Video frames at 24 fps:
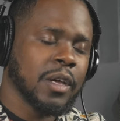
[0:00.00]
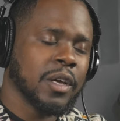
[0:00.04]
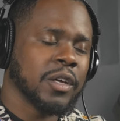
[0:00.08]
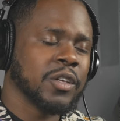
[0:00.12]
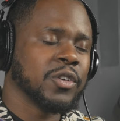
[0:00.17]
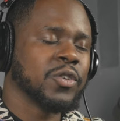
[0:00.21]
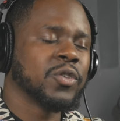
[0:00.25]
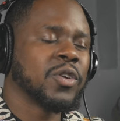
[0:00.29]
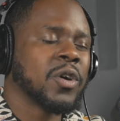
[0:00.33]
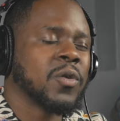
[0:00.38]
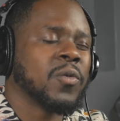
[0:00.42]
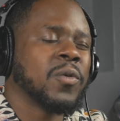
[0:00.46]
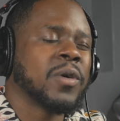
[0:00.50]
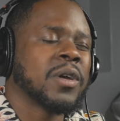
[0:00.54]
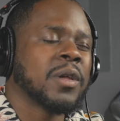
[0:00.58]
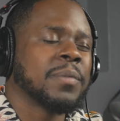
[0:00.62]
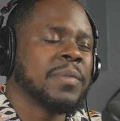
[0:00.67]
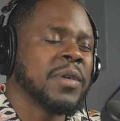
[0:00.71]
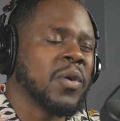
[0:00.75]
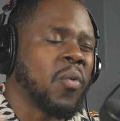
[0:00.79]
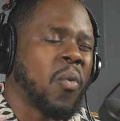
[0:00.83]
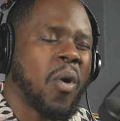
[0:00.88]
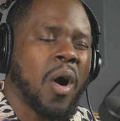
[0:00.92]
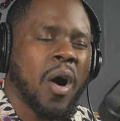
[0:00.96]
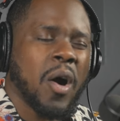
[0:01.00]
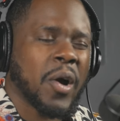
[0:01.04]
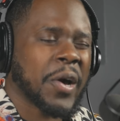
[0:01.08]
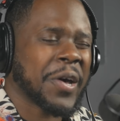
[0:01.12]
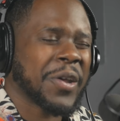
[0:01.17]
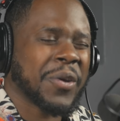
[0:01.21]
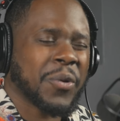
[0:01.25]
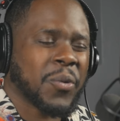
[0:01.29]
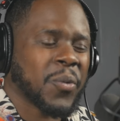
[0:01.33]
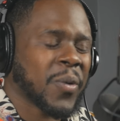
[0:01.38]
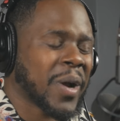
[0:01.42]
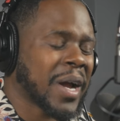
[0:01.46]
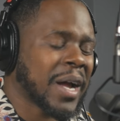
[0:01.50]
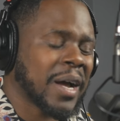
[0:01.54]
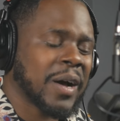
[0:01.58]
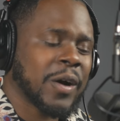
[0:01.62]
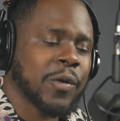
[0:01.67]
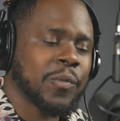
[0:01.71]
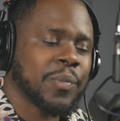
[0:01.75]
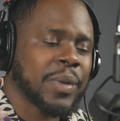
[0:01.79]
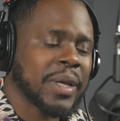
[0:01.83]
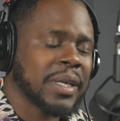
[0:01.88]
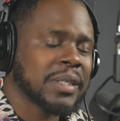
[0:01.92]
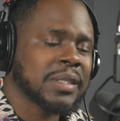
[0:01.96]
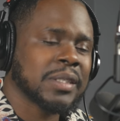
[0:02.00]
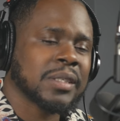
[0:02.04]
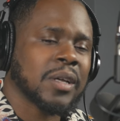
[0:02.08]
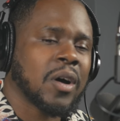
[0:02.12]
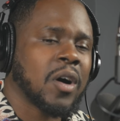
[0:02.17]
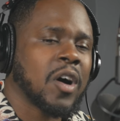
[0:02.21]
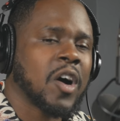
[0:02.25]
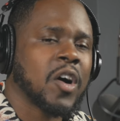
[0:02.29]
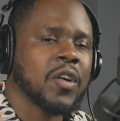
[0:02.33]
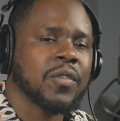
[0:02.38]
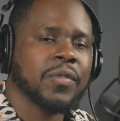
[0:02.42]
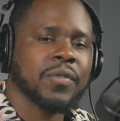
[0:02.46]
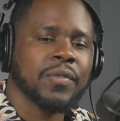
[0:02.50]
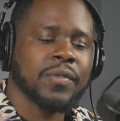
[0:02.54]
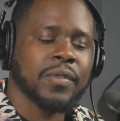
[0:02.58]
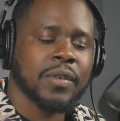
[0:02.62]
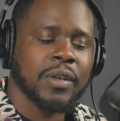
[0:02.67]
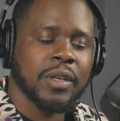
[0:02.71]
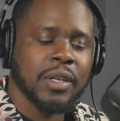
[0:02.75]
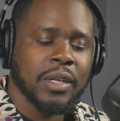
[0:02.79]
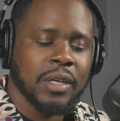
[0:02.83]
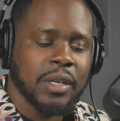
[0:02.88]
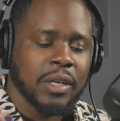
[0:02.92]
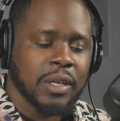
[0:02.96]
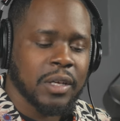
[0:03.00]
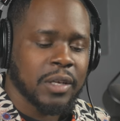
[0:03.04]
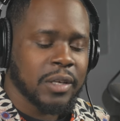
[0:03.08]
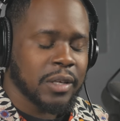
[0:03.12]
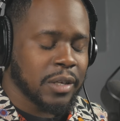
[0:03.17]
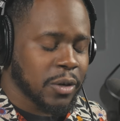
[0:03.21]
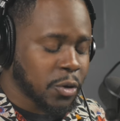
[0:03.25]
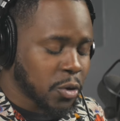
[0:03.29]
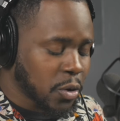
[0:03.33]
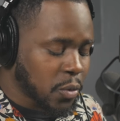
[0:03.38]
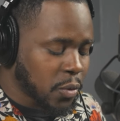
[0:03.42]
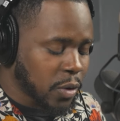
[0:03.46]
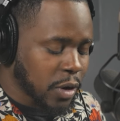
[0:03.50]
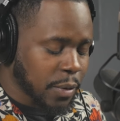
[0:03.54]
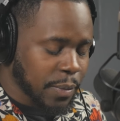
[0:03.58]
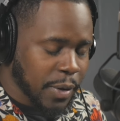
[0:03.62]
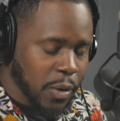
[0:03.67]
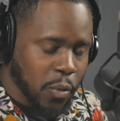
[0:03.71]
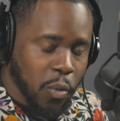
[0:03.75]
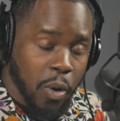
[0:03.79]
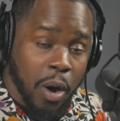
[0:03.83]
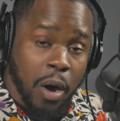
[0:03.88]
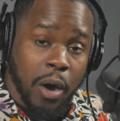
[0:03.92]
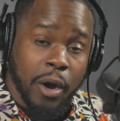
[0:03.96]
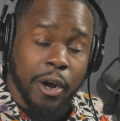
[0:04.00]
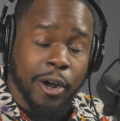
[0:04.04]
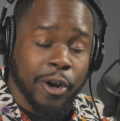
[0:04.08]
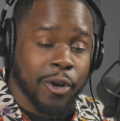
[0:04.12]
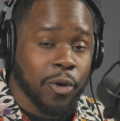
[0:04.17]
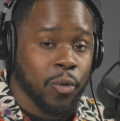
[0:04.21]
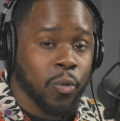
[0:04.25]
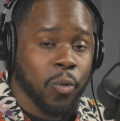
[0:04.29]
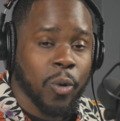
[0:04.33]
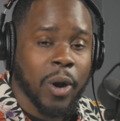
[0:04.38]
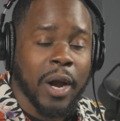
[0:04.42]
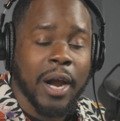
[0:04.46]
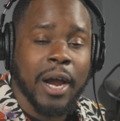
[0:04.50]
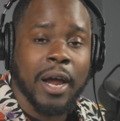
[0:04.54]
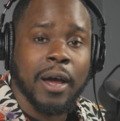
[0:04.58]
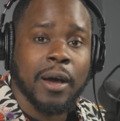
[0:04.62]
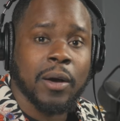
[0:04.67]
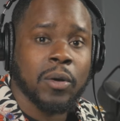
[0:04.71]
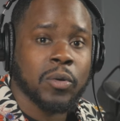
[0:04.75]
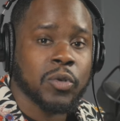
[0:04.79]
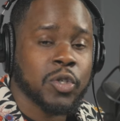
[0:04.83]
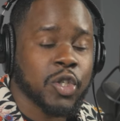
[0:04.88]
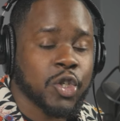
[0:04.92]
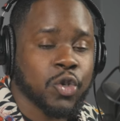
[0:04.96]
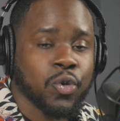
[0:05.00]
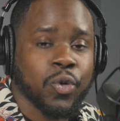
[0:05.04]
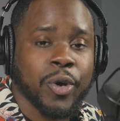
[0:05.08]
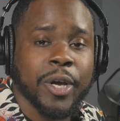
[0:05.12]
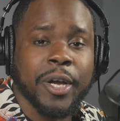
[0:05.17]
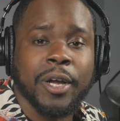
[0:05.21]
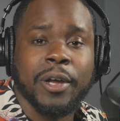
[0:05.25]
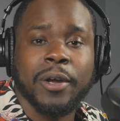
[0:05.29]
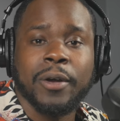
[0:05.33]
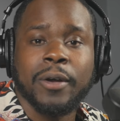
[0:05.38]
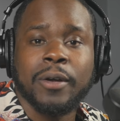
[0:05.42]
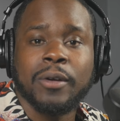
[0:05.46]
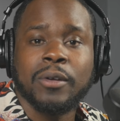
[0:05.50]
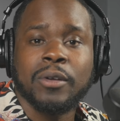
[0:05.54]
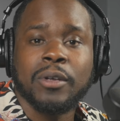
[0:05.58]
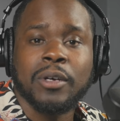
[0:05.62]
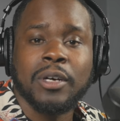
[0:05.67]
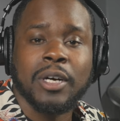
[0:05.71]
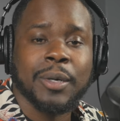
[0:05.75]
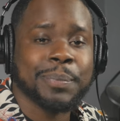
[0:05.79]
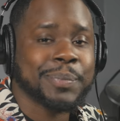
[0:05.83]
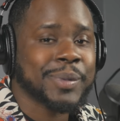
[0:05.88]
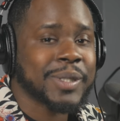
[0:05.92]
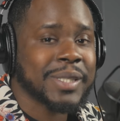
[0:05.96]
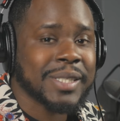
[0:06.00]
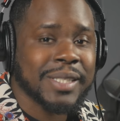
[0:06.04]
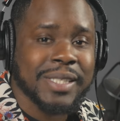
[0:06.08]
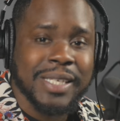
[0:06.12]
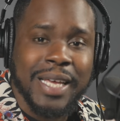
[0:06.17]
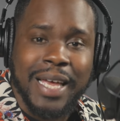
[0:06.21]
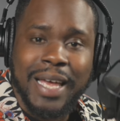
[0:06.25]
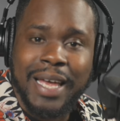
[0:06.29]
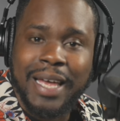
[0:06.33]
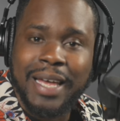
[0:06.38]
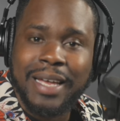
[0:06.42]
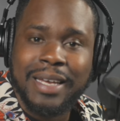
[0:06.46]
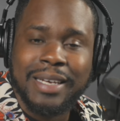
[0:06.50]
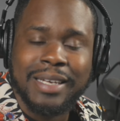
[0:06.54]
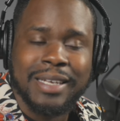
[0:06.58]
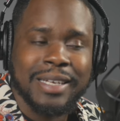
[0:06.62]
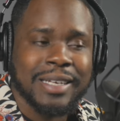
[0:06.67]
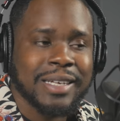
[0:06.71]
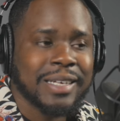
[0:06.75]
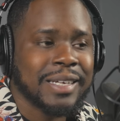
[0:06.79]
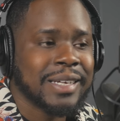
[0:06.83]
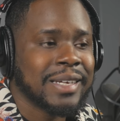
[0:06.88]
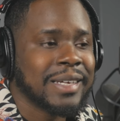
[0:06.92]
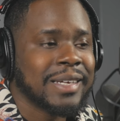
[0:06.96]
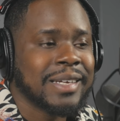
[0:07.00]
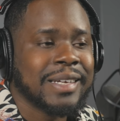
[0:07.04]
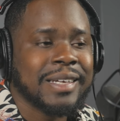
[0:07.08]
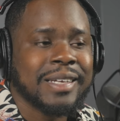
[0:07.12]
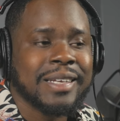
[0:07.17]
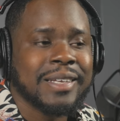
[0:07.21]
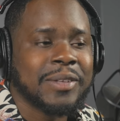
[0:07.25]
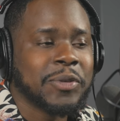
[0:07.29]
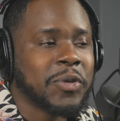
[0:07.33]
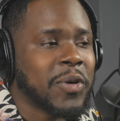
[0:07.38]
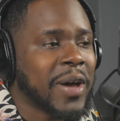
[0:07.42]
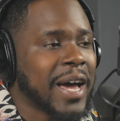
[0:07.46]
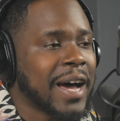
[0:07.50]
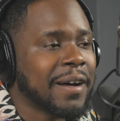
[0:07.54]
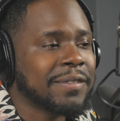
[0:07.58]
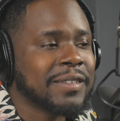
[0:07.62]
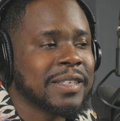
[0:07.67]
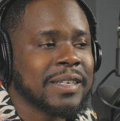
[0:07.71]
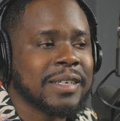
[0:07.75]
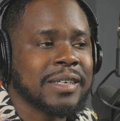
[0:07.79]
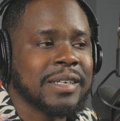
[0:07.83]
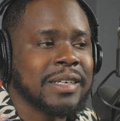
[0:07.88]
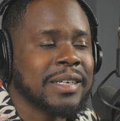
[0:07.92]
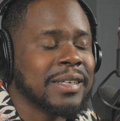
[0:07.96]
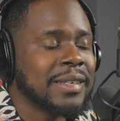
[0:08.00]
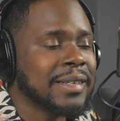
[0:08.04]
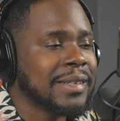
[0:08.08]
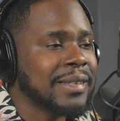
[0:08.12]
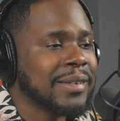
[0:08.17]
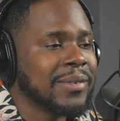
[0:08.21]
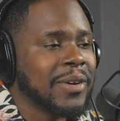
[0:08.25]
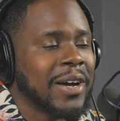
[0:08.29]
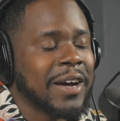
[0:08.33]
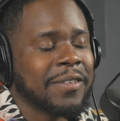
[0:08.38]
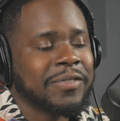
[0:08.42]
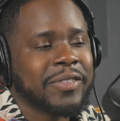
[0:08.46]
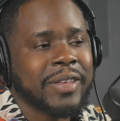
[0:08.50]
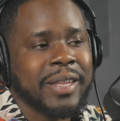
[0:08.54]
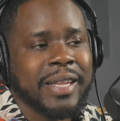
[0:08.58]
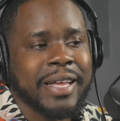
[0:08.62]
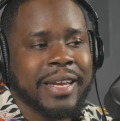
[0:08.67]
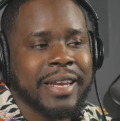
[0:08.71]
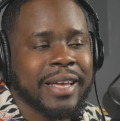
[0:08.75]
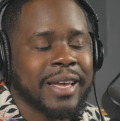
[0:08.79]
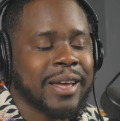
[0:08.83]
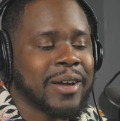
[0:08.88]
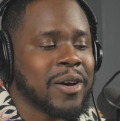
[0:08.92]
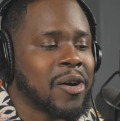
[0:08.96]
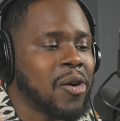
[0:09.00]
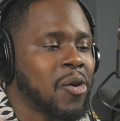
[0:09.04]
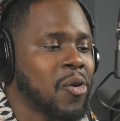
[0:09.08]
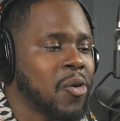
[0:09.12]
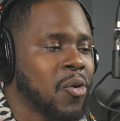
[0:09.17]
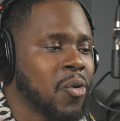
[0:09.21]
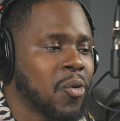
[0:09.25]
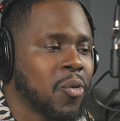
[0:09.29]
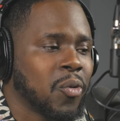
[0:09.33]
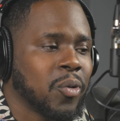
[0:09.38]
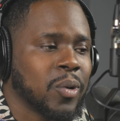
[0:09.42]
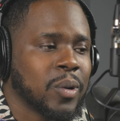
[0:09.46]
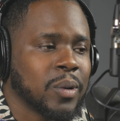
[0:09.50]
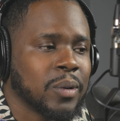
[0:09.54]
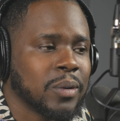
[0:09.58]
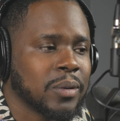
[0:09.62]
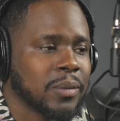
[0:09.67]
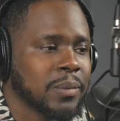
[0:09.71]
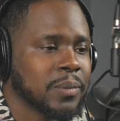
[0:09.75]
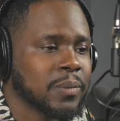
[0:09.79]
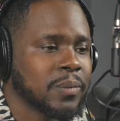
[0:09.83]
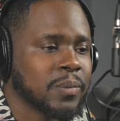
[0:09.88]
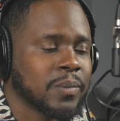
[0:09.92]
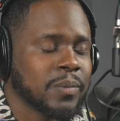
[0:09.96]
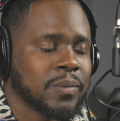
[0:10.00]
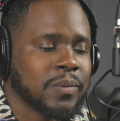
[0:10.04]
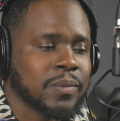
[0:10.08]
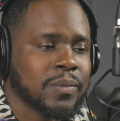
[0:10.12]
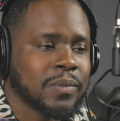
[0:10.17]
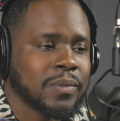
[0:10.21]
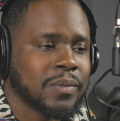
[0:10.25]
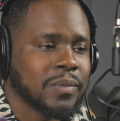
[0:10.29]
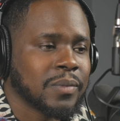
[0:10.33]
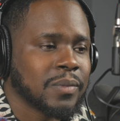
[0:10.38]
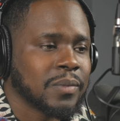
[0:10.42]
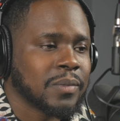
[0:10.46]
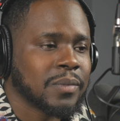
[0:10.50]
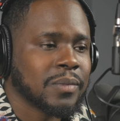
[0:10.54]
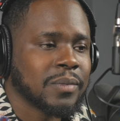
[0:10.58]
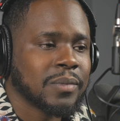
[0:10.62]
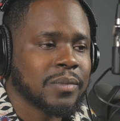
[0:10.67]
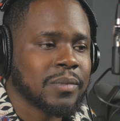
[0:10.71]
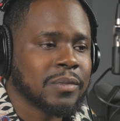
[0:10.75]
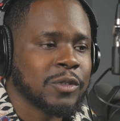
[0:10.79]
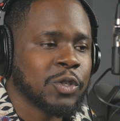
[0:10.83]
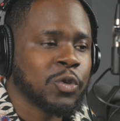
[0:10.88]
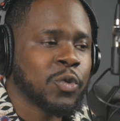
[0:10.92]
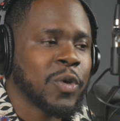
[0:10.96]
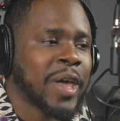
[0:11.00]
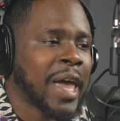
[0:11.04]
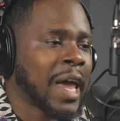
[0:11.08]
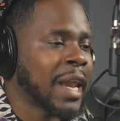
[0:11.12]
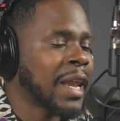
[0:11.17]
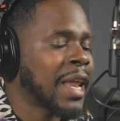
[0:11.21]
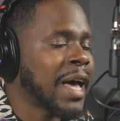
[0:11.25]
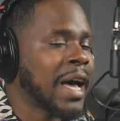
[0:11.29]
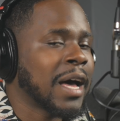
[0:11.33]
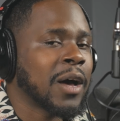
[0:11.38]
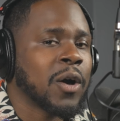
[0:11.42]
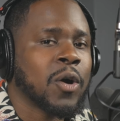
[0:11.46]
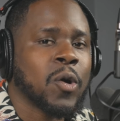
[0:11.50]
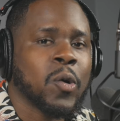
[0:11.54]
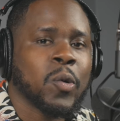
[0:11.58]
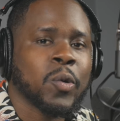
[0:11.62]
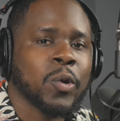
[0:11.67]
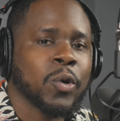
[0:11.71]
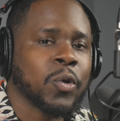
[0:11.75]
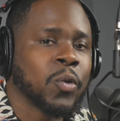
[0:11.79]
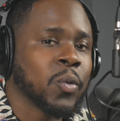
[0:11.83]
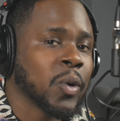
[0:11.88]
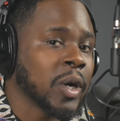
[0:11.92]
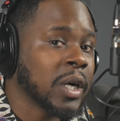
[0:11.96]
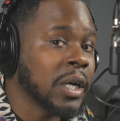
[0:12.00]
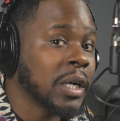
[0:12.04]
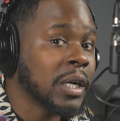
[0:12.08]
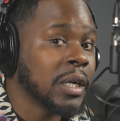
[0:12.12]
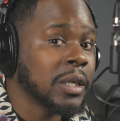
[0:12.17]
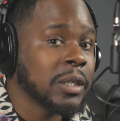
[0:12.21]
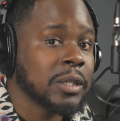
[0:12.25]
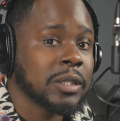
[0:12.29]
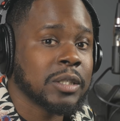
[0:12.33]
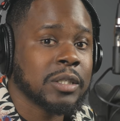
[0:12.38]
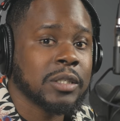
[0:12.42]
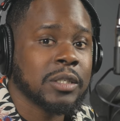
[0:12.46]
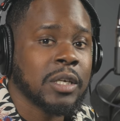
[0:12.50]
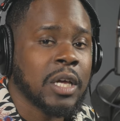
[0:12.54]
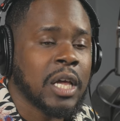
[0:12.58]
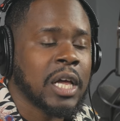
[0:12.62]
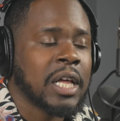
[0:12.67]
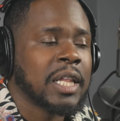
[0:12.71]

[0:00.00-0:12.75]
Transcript: You don't want to be walking around pissed off. You don't want to be walking around triggered, upset. You have to you have to let it go. You cannot hold a grudge.